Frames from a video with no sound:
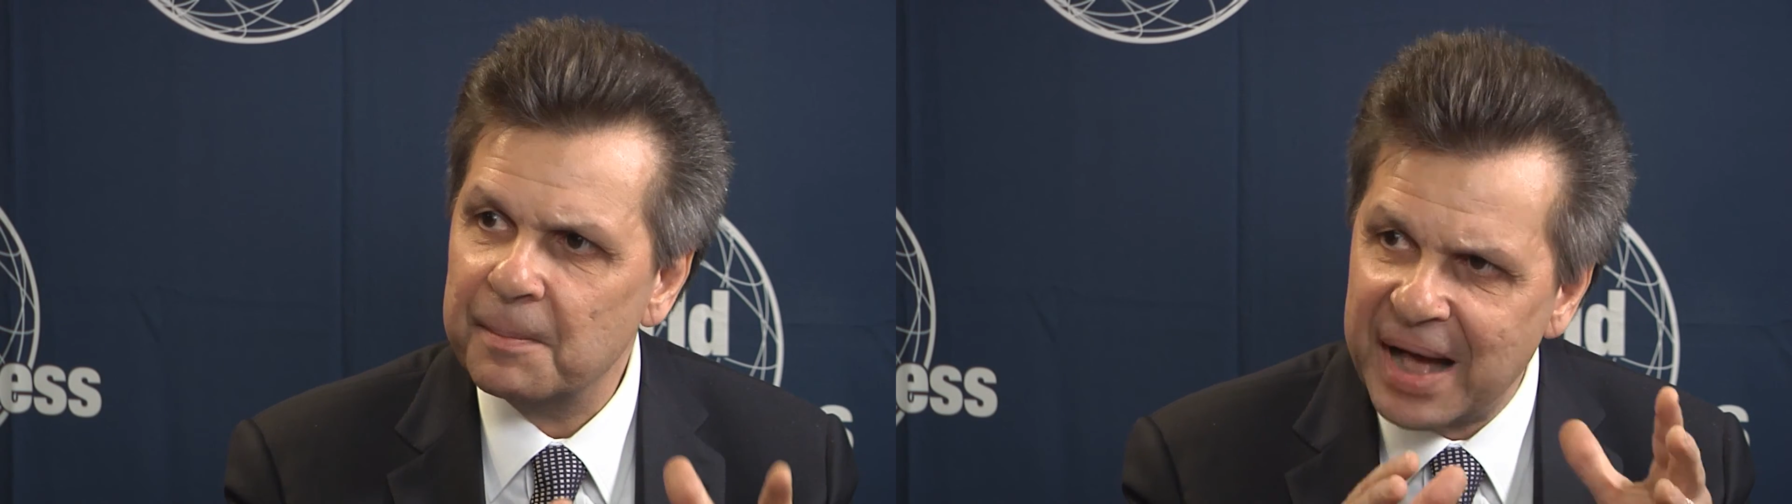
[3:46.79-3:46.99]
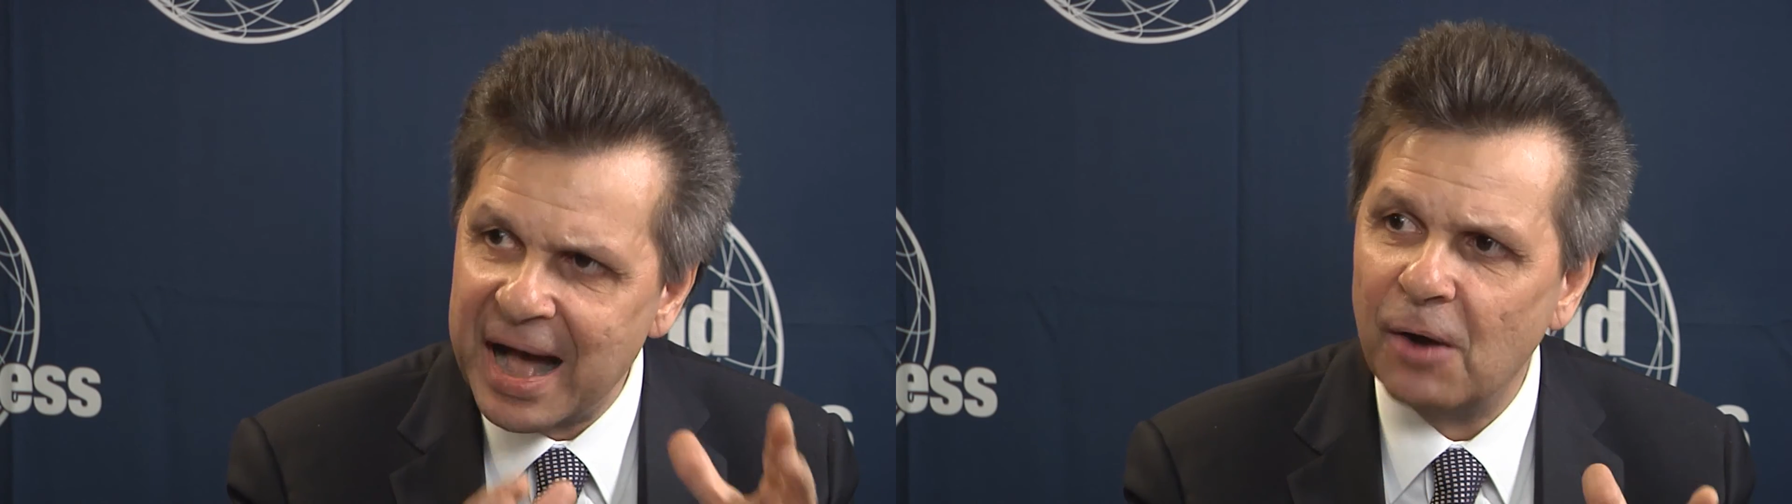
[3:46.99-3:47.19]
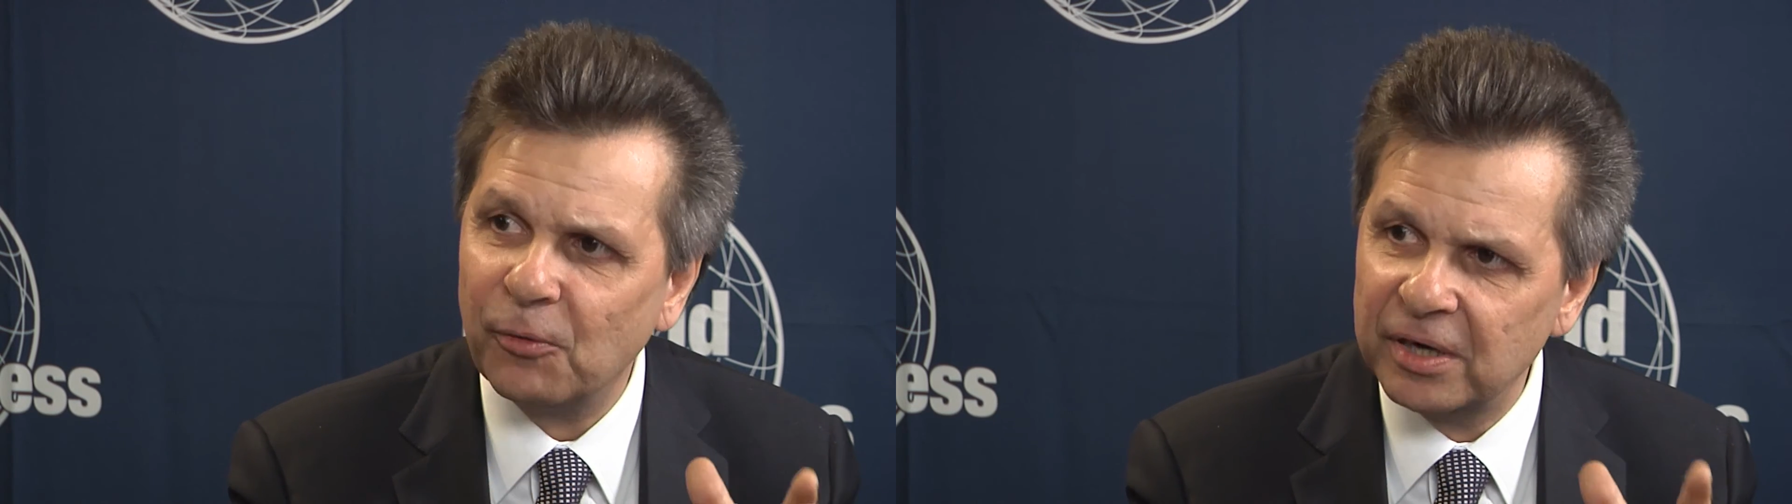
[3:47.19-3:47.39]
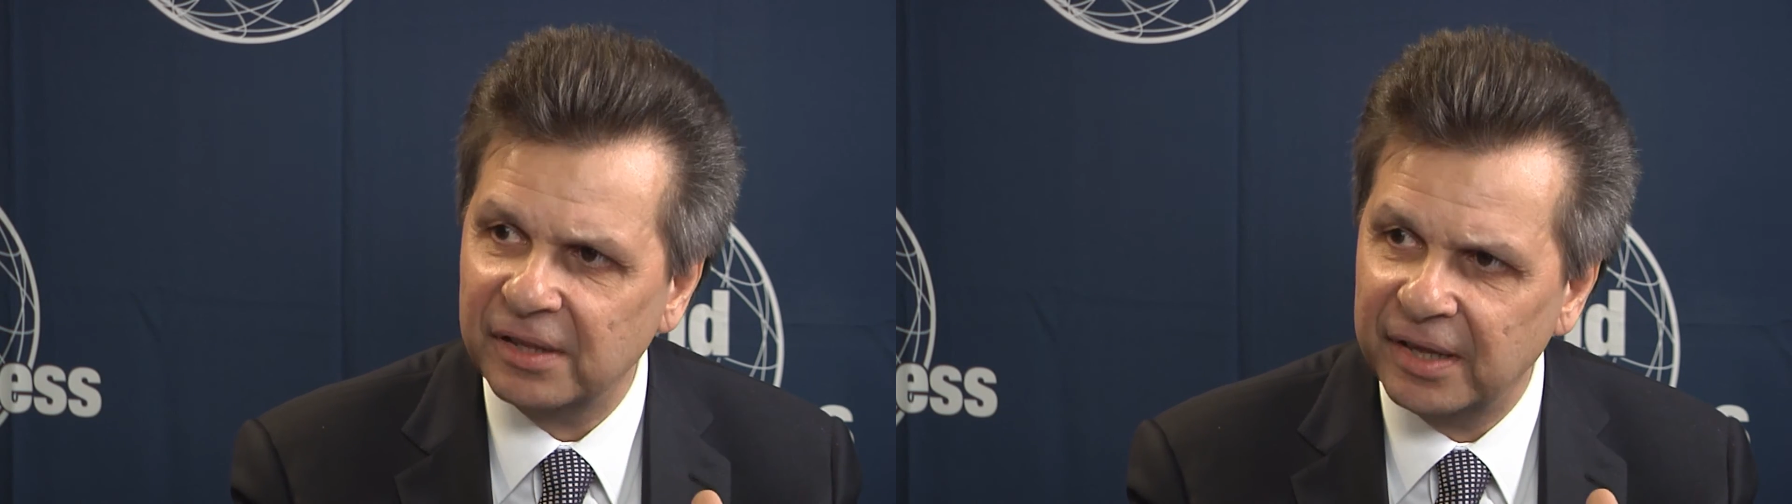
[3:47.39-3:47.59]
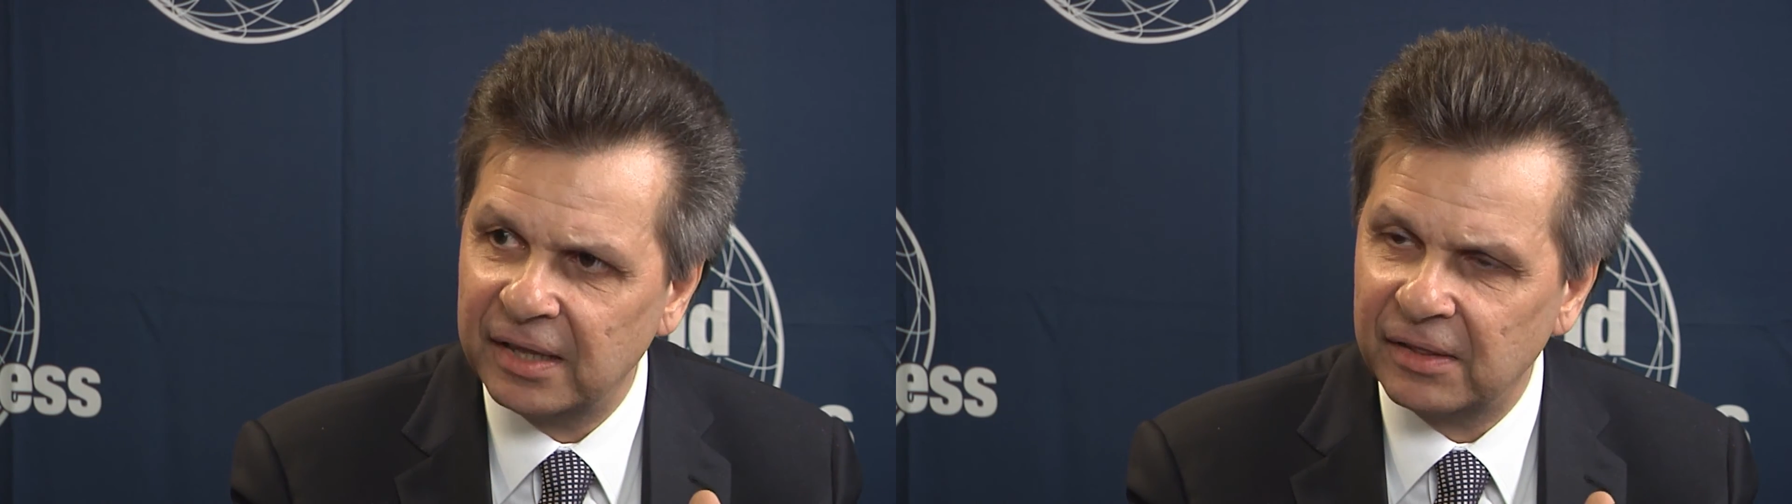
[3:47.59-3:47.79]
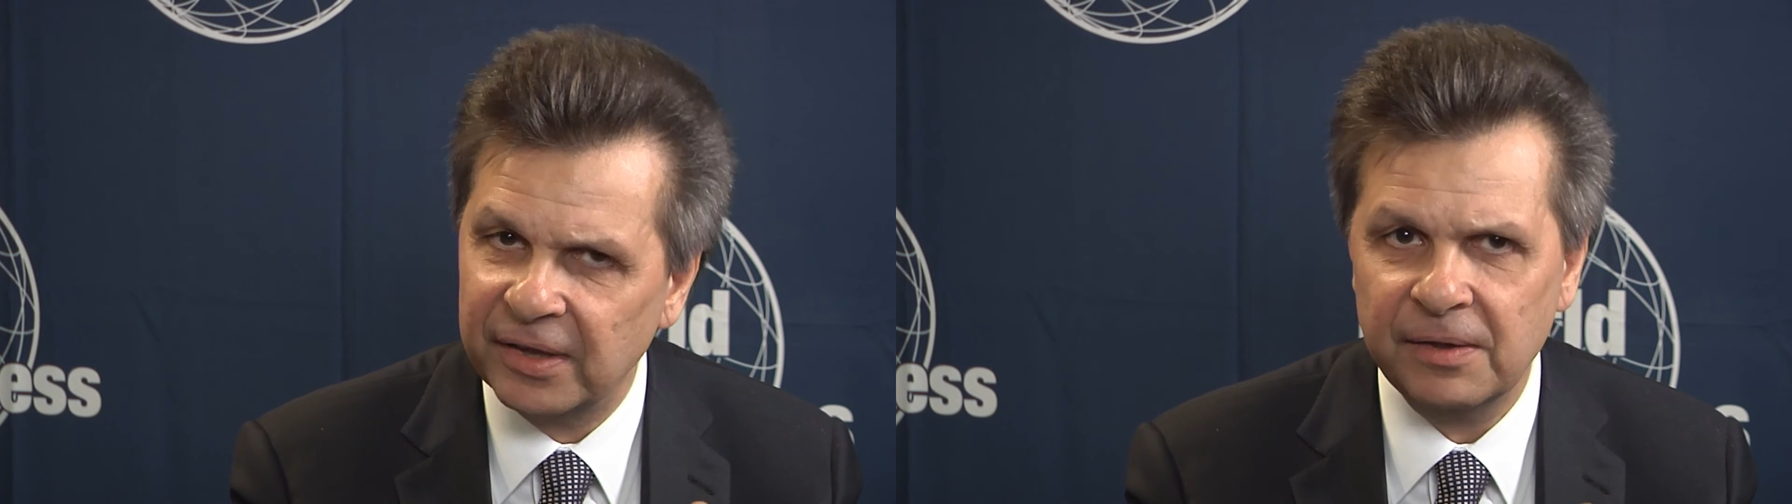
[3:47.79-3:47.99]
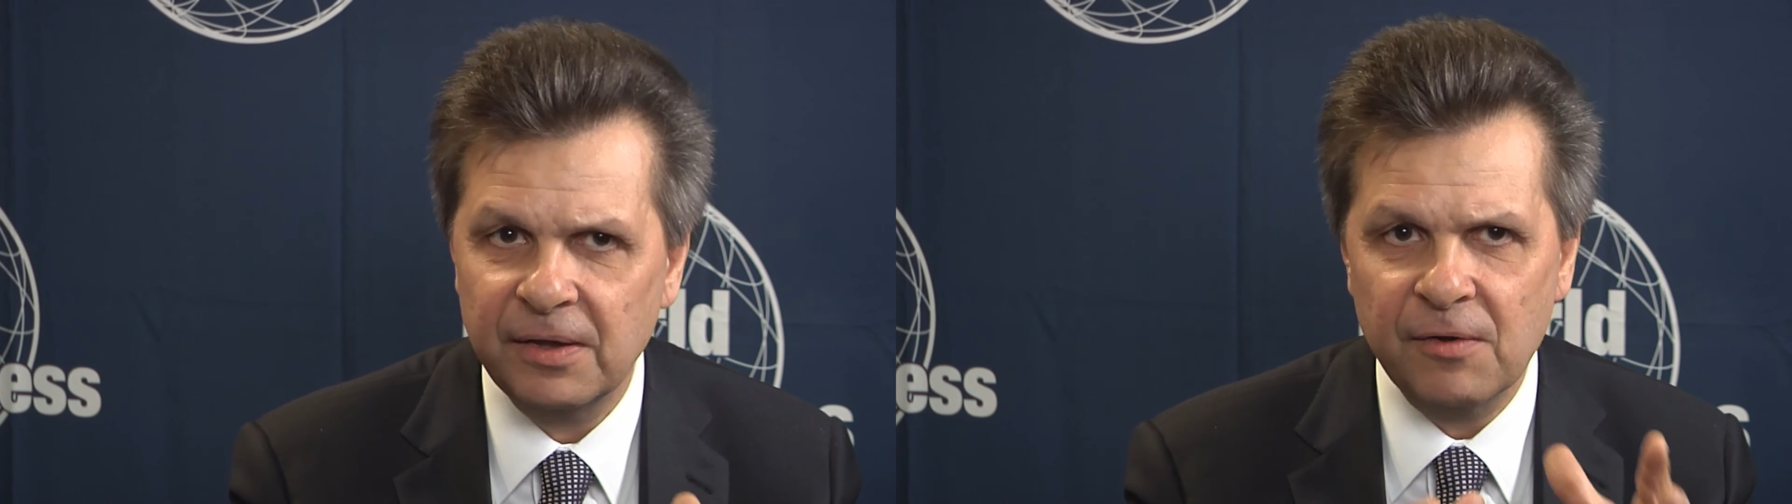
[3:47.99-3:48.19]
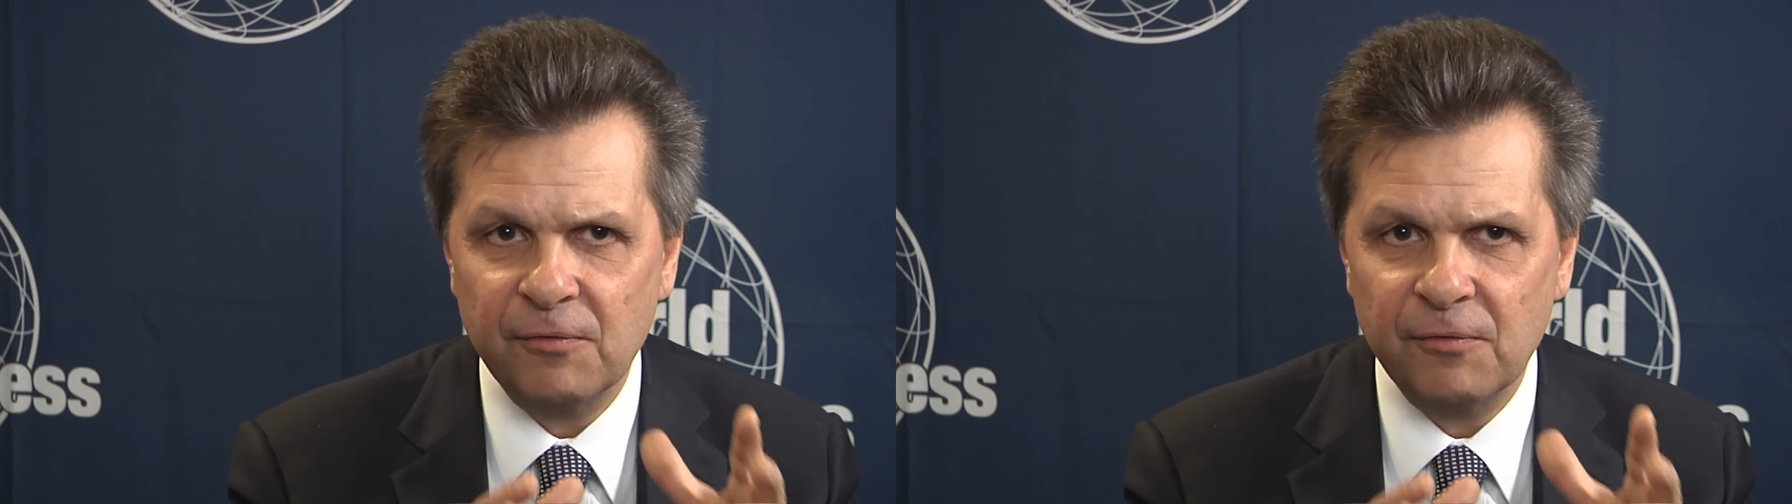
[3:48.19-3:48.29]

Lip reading: powered clinically